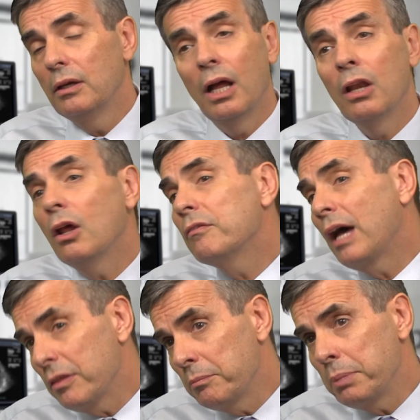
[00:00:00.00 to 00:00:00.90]
A lot of
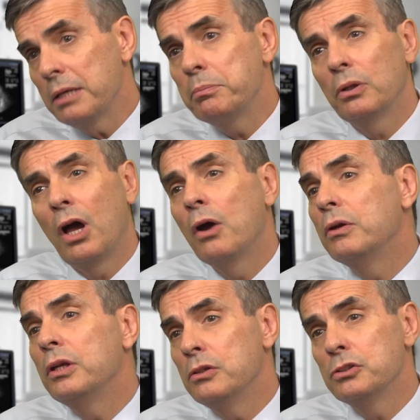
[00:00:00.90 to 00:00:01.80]
other people
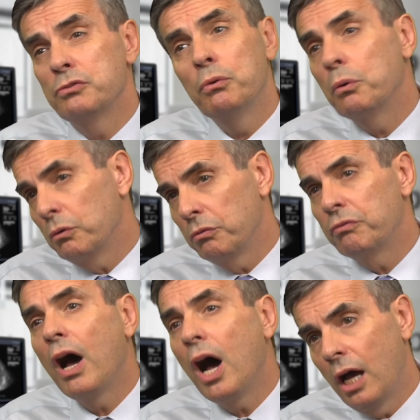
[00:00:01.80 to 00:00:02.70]
only use 4 or
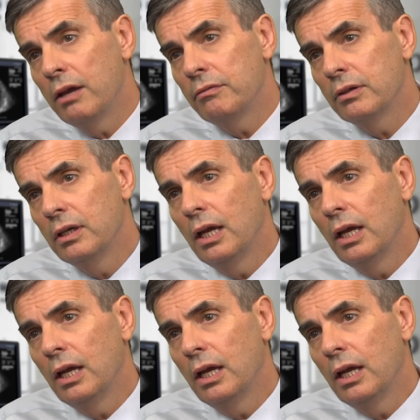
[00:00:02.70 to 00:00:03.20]
5,